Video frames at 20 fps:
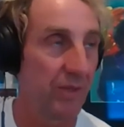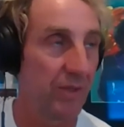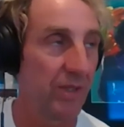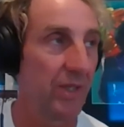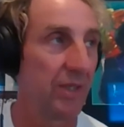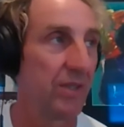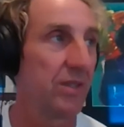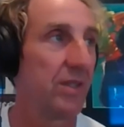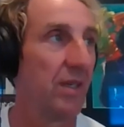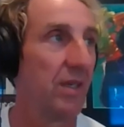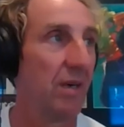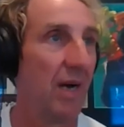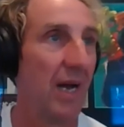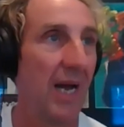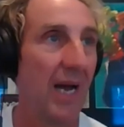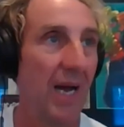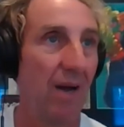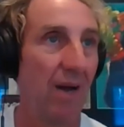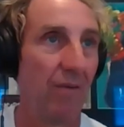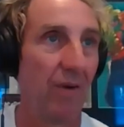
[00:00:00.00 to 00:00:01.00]
We can still
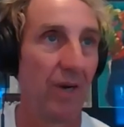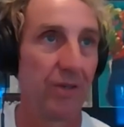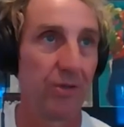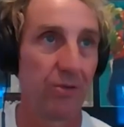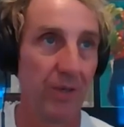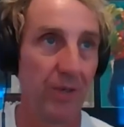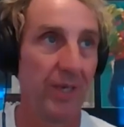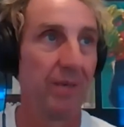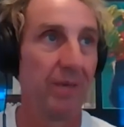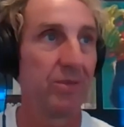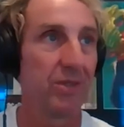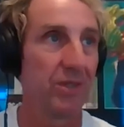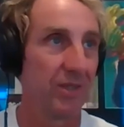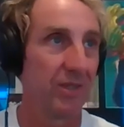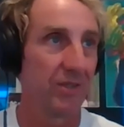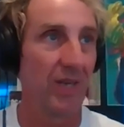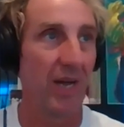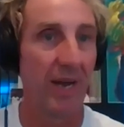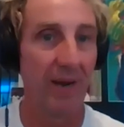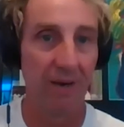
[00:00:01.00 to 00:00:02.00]
have our dreams and
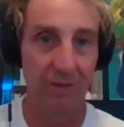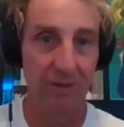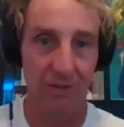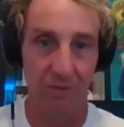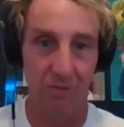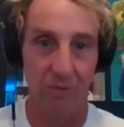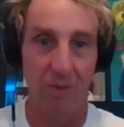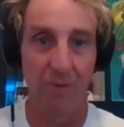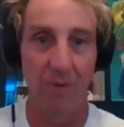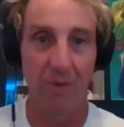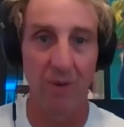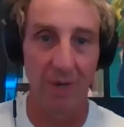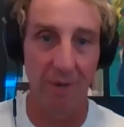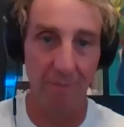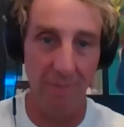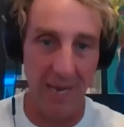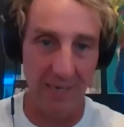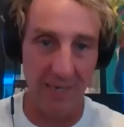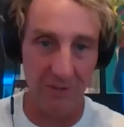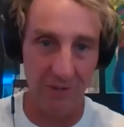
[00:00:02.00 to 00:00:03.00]
desires of what we want
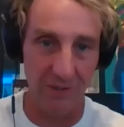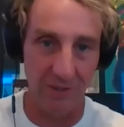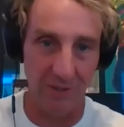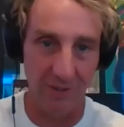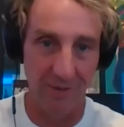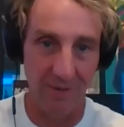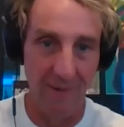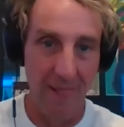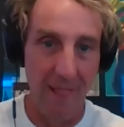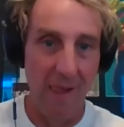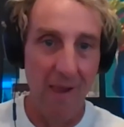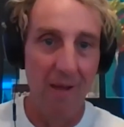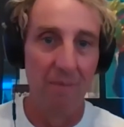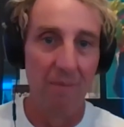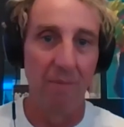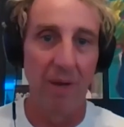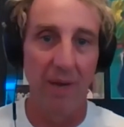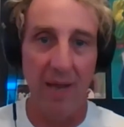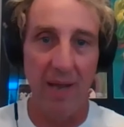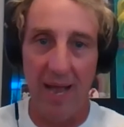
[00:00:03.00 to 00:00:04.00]
to master,
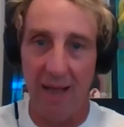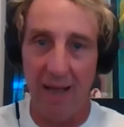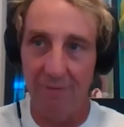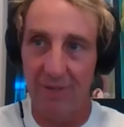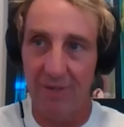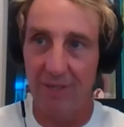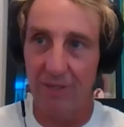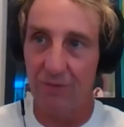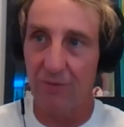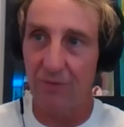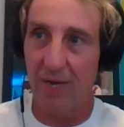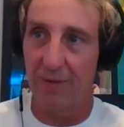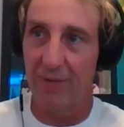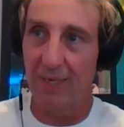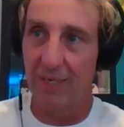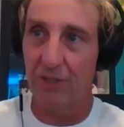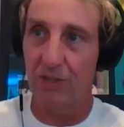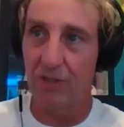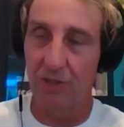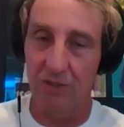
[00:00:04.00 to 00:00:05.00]
but having these
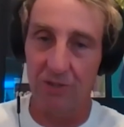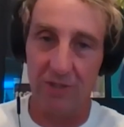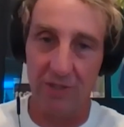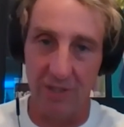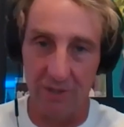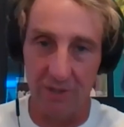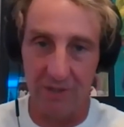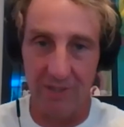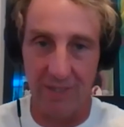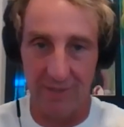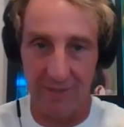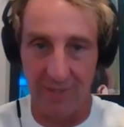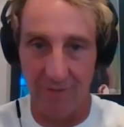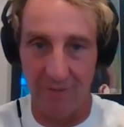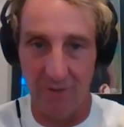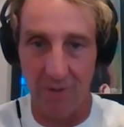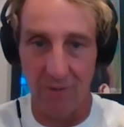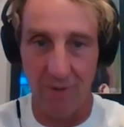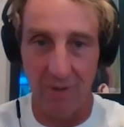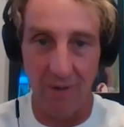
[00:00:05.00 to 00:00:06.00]
foundational skill sets
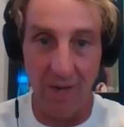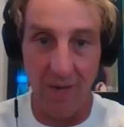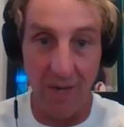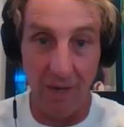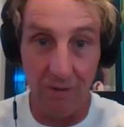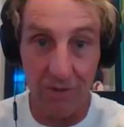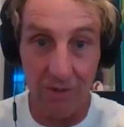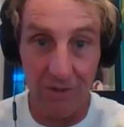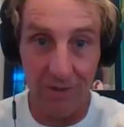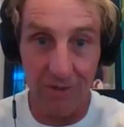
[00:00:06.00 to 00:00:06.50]
everywhere else.